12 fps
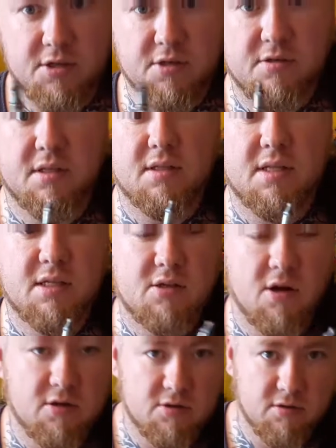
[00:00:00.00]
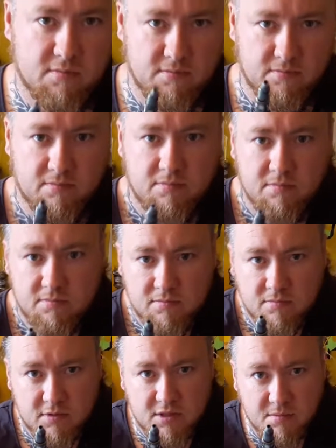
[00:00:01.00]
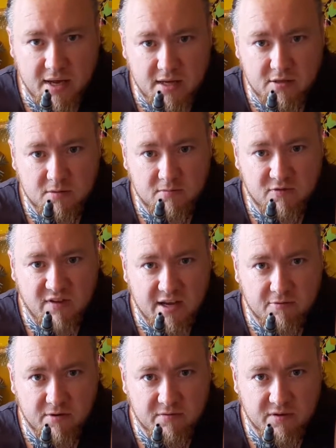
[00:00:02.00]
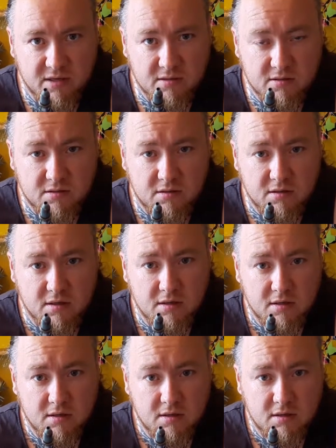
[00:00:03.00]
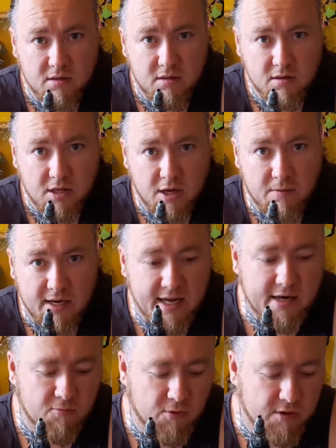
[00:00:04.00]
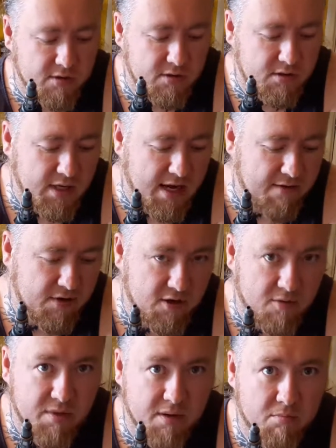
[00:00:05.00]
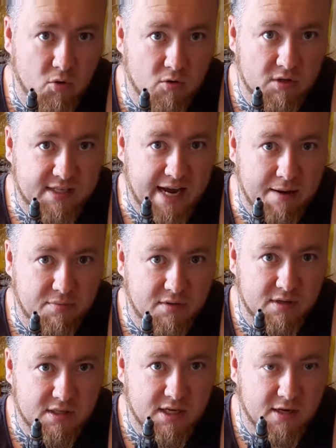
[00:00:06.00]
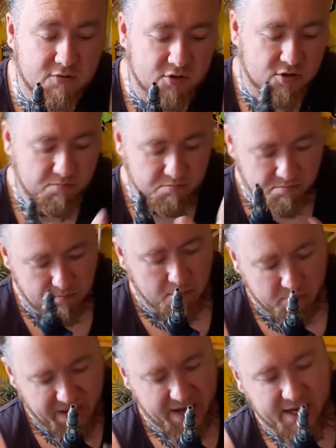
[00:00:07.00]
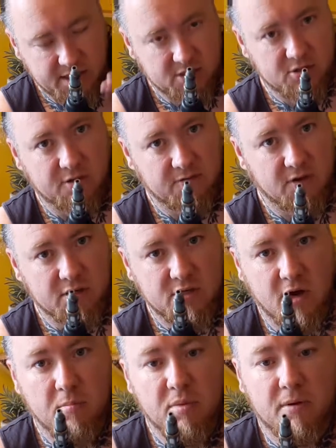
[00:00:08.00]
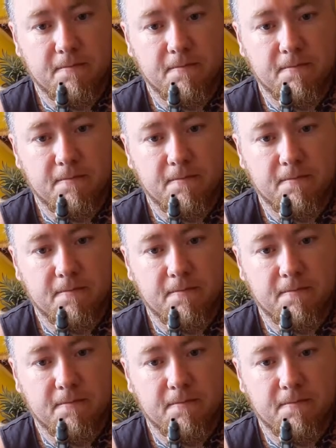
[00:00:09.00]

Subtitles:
using this nozzle to make some fake rivets going inwards to have a little bit more depth instead of just packing stuff on top.